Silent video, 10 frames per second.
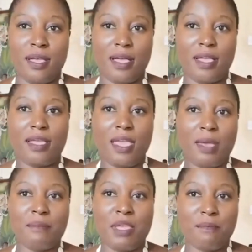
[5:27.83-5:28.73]
I
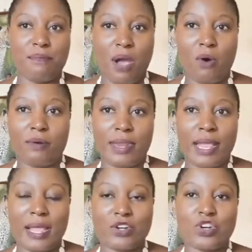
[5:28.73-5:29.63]
am empowering
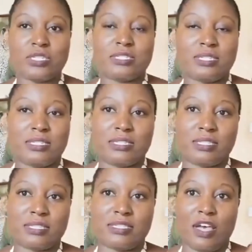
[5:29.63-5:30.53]

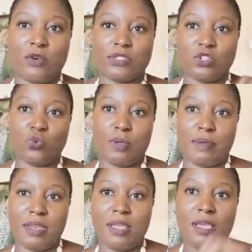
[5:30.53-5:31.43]
166,000
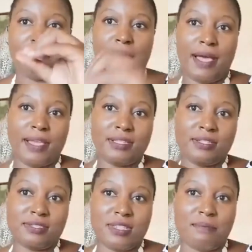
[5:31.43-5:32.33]
women by
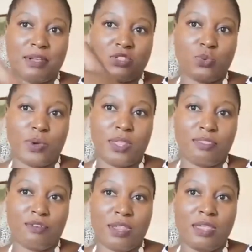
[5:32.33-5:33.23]
December
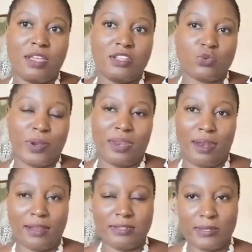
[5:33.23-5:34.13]
23,
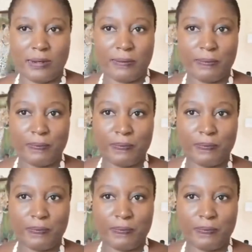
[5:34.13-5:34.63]
2019.